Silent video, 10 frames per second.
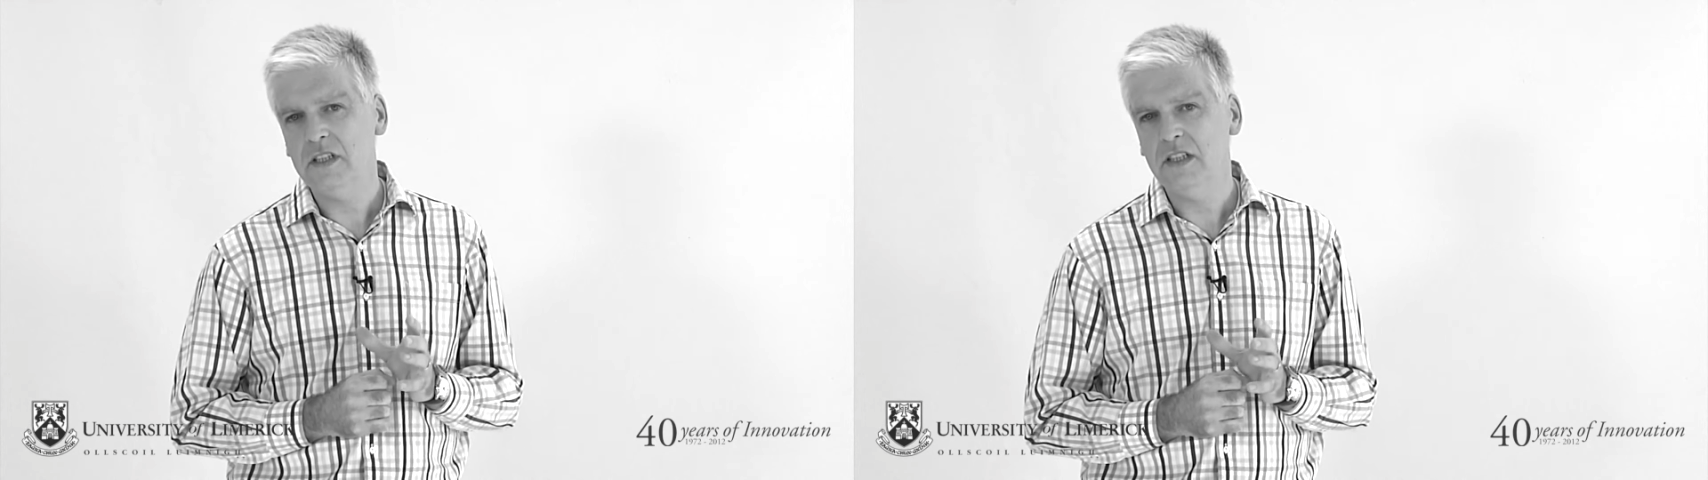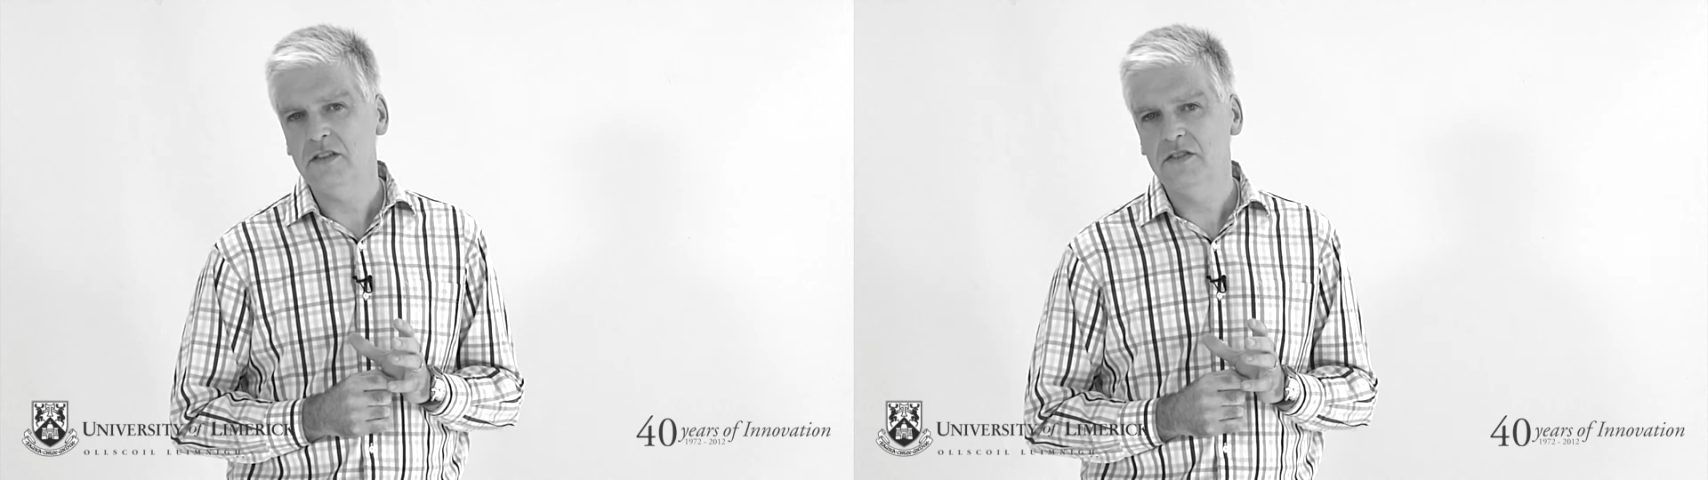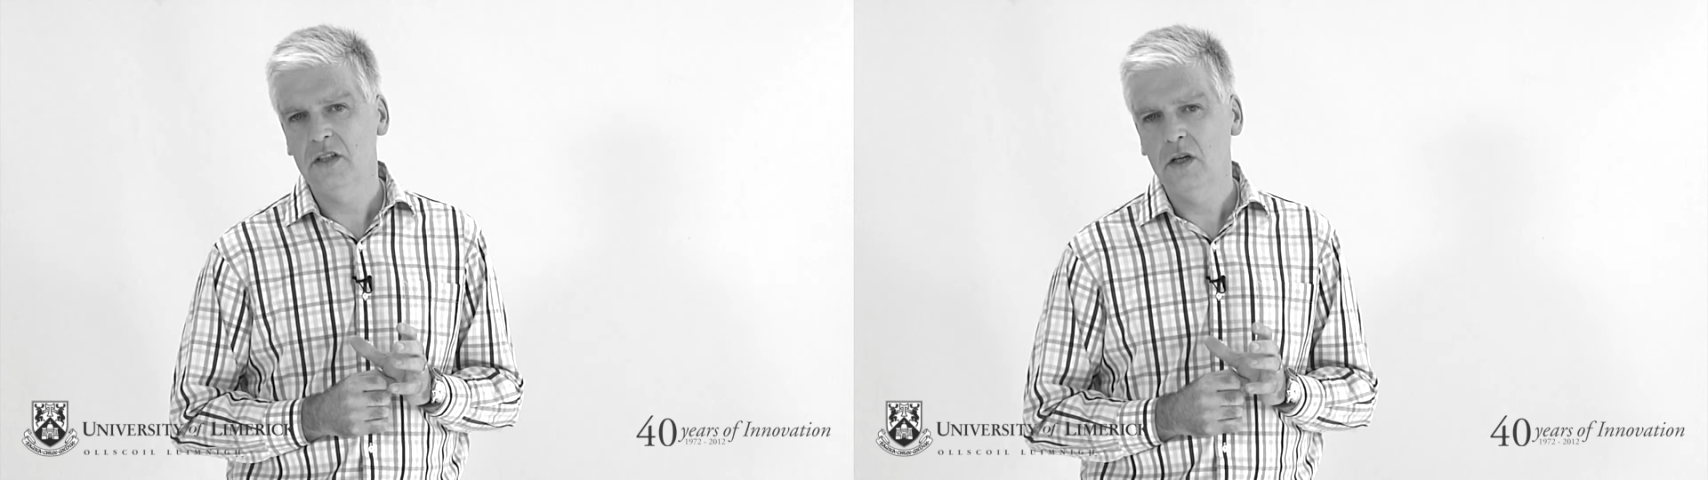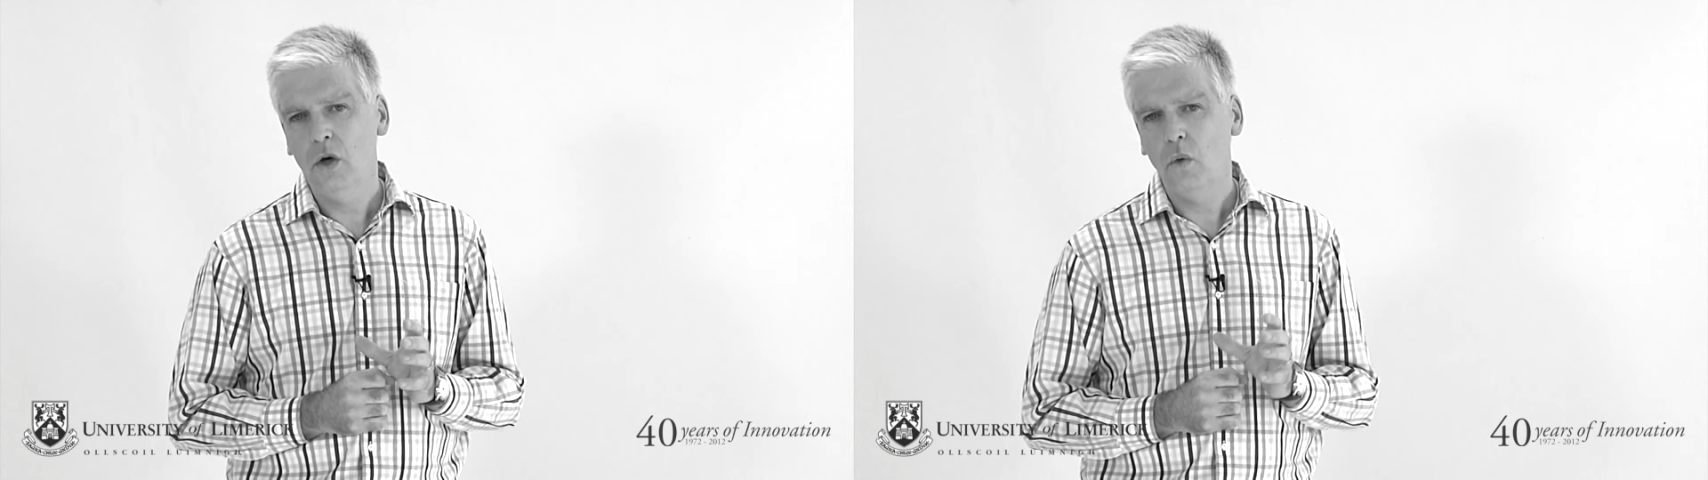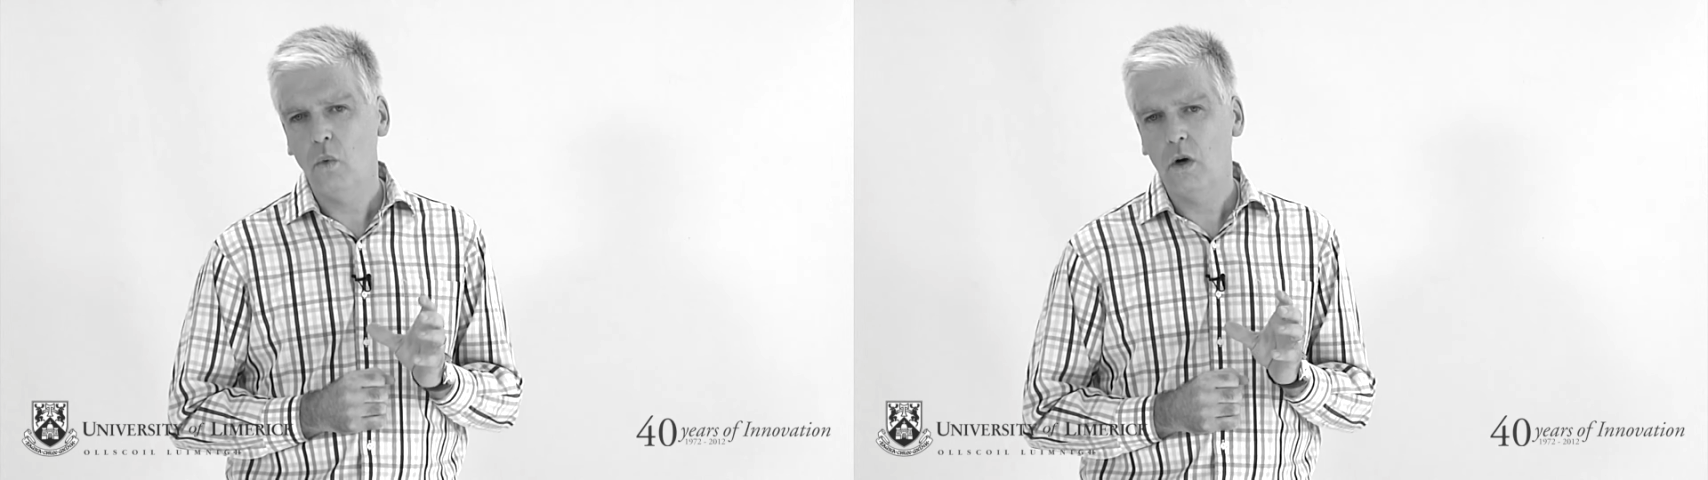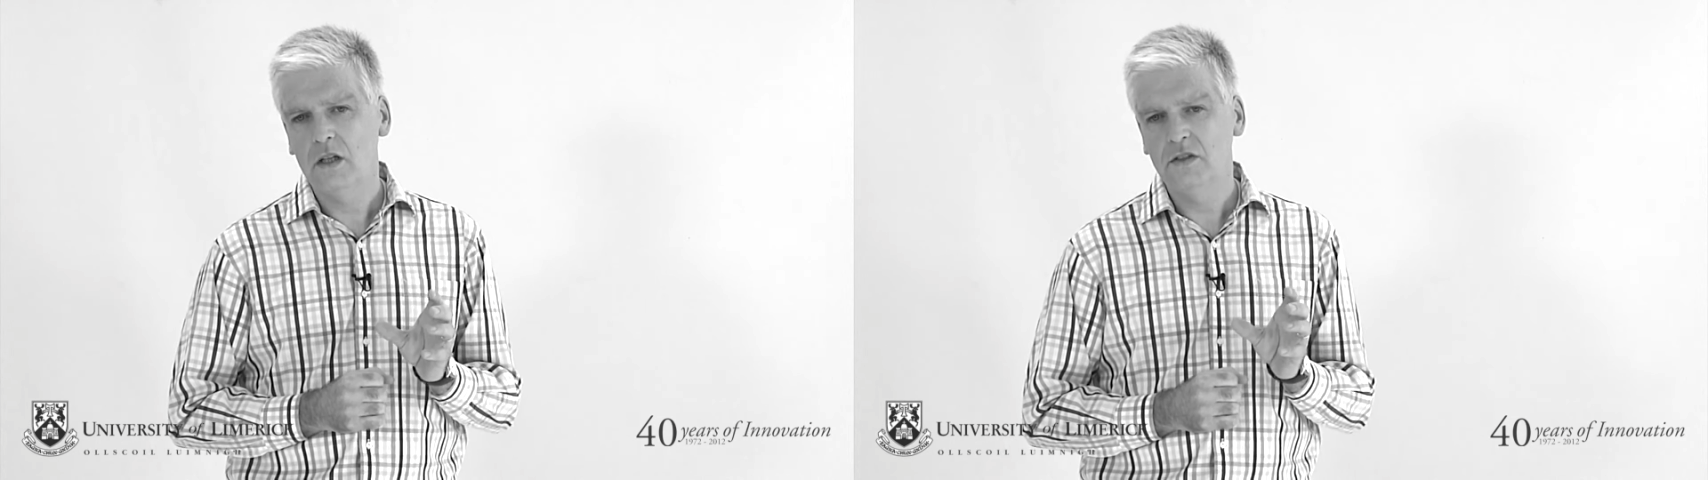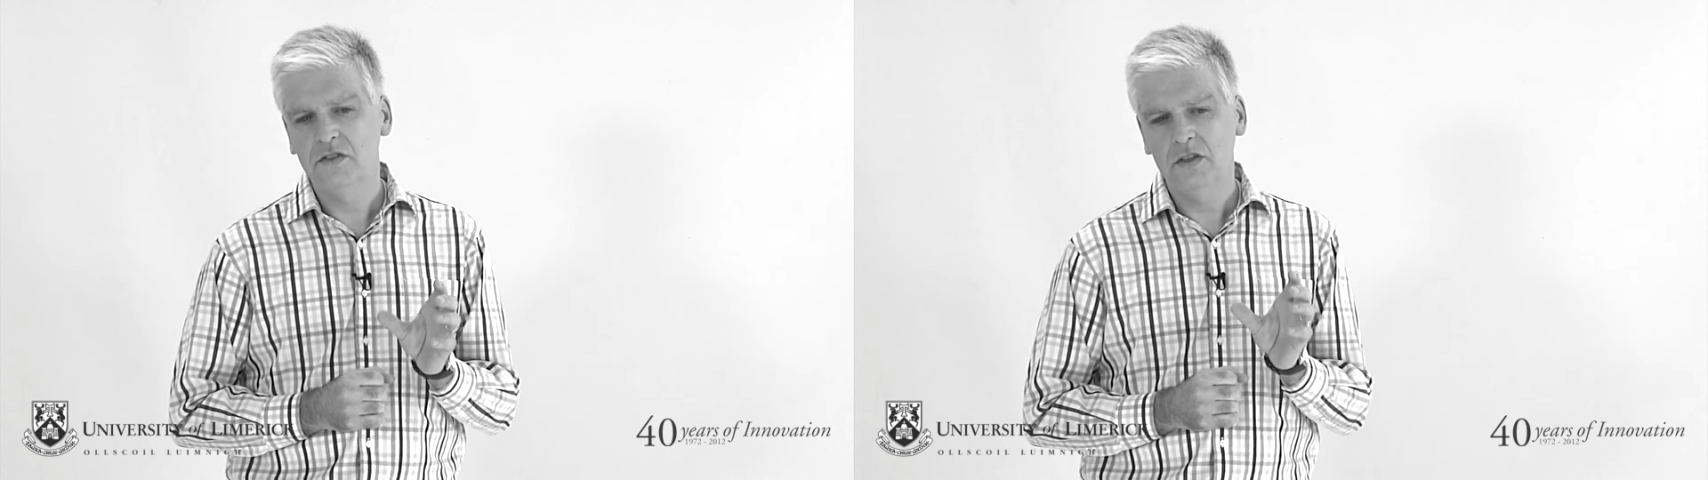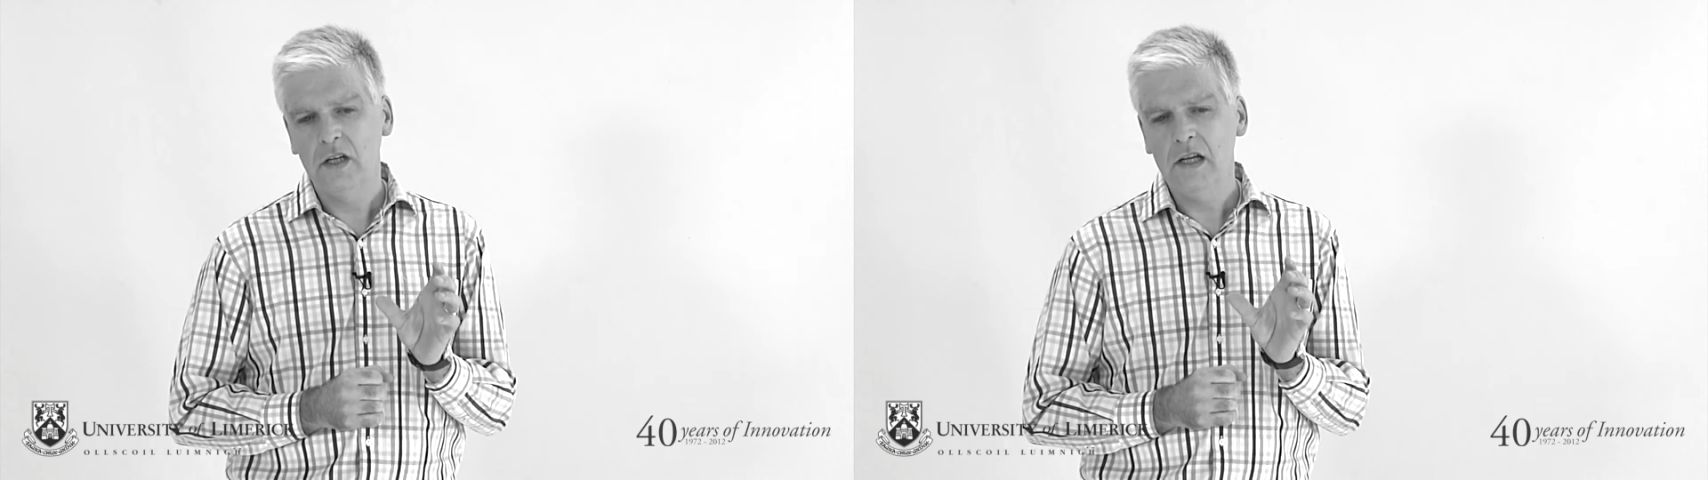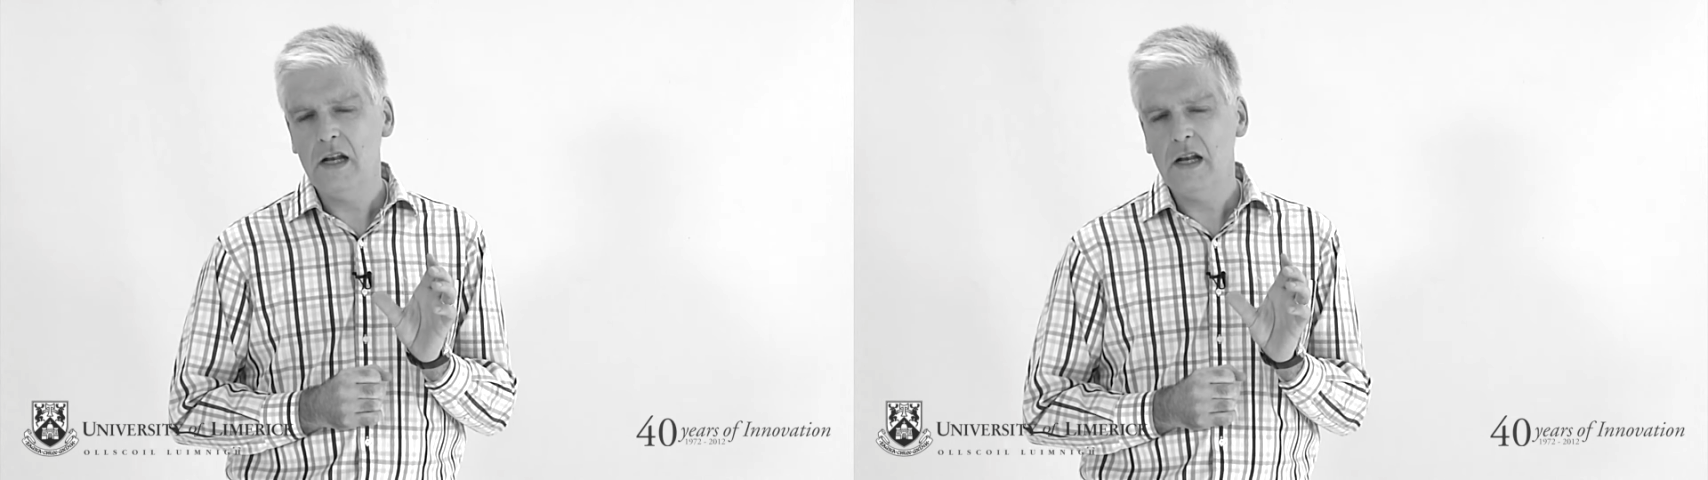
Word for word: these was